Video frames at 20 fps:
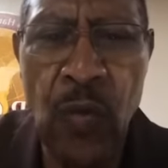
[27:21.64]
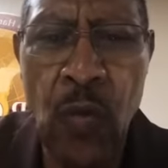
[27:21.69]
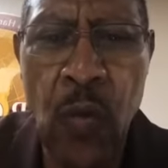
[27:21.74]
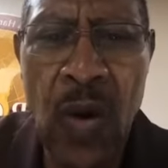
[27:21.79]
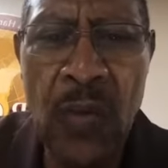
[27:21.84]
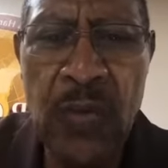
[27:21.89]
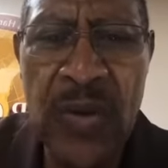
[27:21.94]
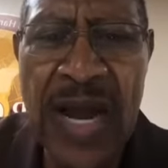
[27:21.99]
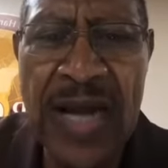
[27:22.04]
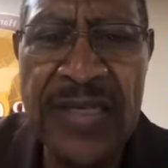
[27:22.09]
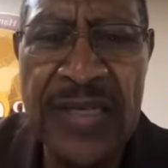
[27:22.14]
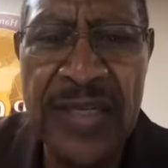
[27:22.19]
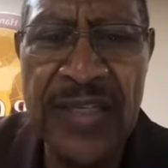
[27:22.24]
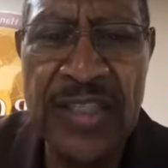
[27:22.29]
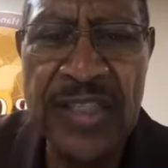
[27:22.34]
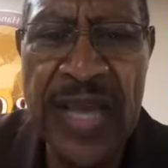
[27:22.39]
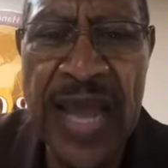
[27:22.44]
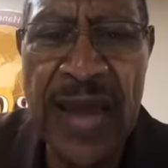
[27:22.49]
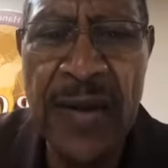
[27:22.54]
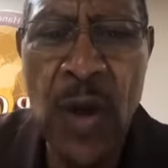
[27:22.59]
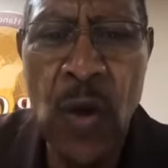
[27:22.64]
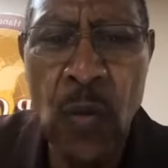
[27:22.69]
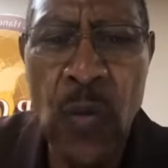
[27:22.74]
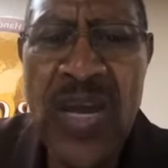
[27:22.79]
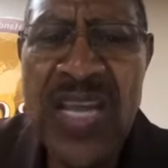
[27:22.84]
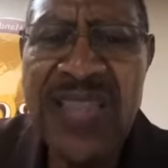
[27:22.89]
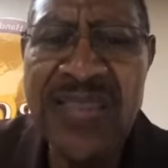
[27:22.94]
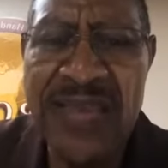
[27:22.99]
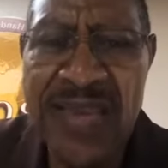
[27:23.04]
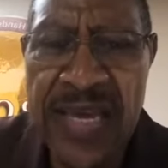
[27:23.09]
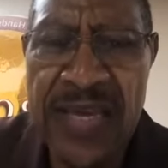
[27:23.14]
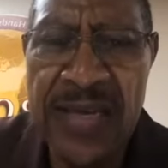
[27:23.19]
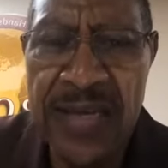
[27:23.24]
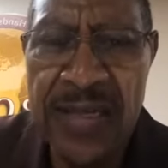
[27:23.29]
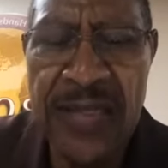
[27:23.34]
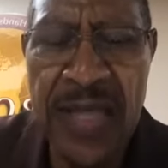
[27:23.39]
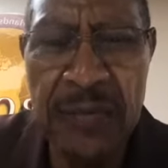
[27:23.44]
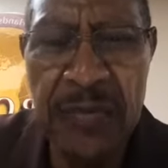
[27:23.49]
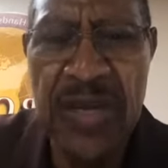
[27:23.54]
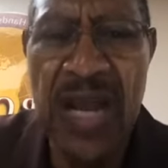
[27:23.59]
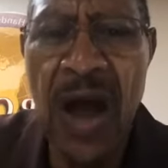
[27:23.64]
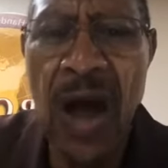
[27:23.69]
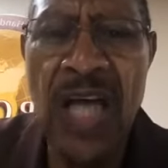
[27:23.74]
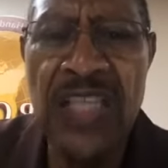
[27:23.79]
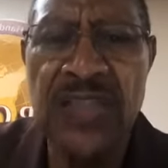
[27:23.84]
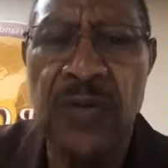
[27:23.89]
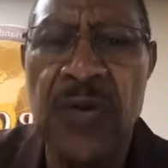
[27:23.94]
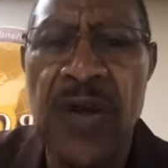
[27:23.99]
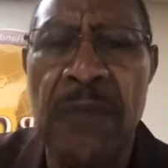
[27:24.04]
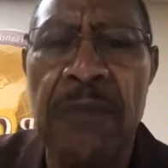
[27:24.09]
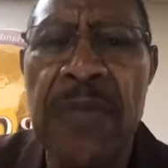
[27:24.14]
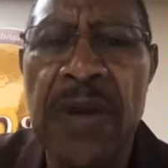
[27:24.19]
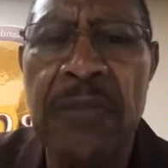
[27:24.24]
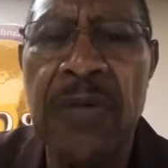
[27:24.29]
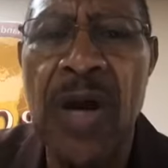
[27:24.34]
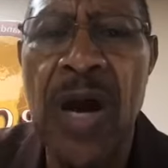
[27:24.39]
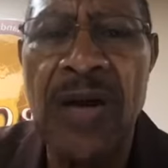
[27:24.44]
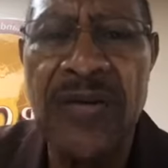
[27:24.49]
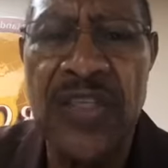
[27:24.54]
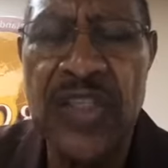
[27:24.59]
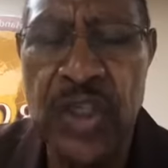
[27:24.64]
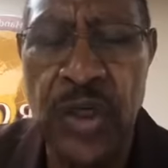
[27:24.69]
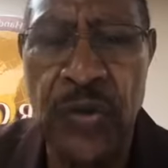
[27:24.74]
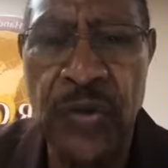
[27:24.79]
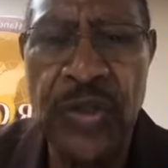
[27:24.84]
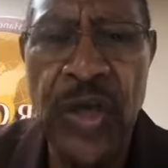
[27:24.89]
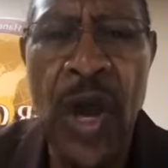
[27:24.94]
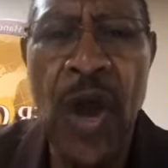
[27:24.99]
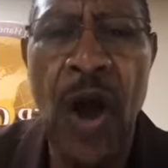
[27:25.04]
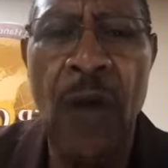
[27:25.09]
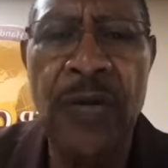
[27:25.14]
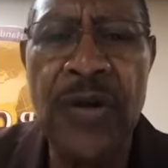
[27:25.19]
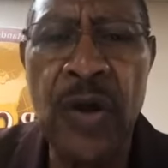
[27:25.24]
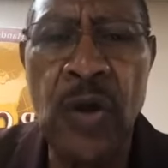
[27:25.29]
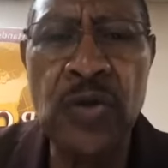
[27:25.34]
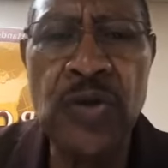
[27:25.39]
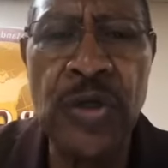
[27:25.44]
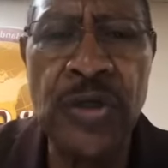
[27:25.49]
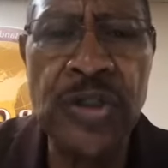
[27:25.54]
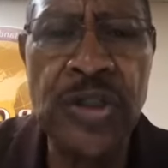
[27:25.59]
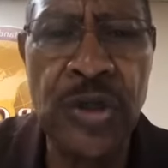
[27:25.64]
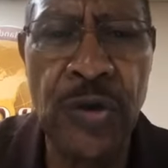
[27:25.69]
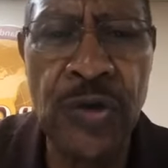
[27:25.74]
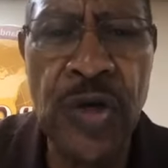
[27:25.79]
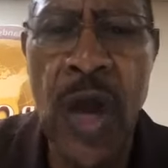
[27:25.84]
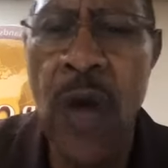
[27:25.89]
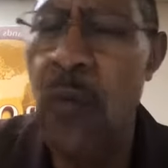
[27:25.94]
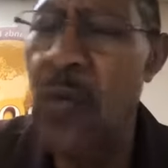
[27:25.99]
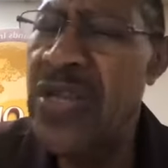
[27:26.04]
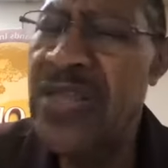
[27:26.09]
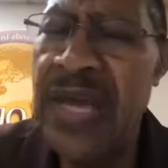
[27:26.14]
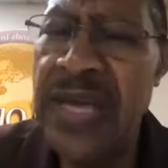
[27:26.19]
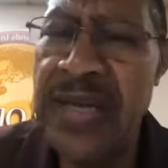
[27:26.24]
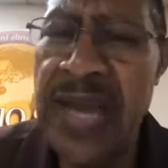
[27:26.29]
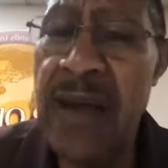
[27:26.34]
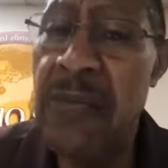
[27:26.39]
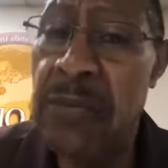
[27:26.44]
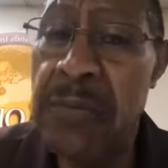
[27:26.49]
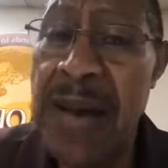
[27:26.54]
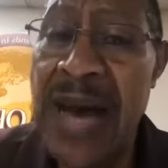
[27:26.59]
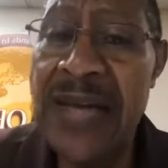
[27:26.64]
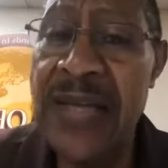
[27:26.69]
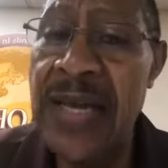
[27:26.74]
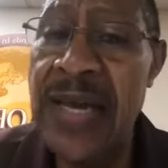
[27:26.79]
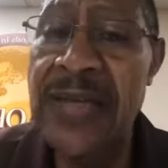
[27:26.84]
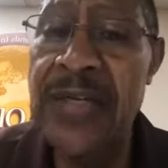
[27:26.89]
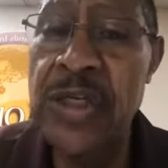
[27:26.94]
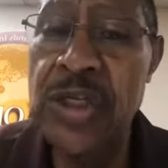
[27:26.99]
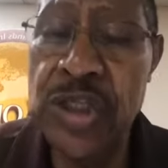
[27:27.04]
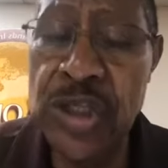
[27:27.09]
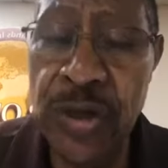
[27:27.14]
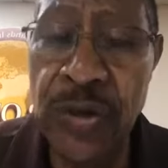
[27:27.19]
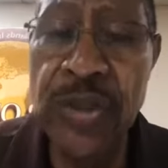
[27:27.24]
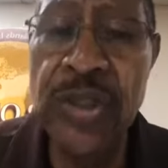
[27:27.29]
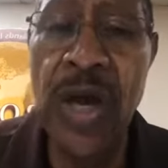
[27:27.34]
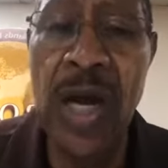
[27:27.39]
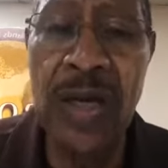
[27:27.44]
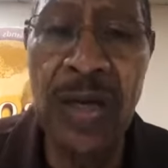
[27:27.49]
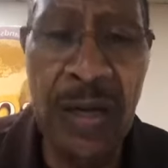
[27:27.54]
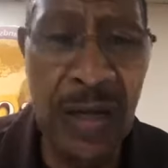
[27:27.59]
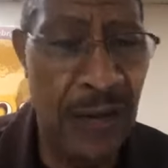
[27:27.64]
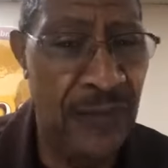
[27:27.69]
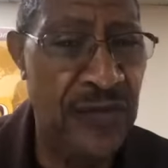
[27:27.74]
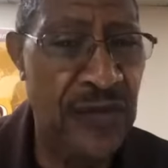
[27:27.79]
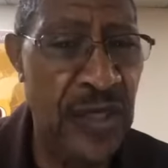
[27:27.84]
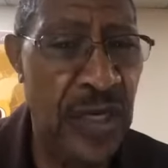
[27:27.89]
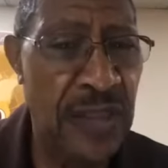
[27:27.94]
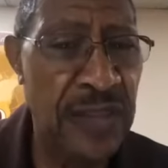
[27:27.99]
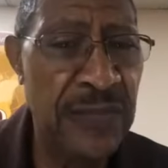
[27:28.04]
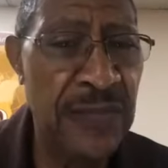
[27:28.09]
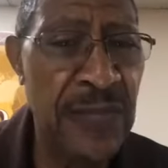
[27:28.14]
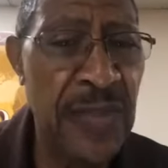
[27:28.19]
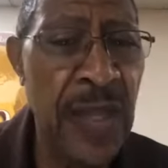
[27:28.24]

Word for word: What we got to understand, we think that because we're a member of a church or we go to a church, we think everybody in the church loves us.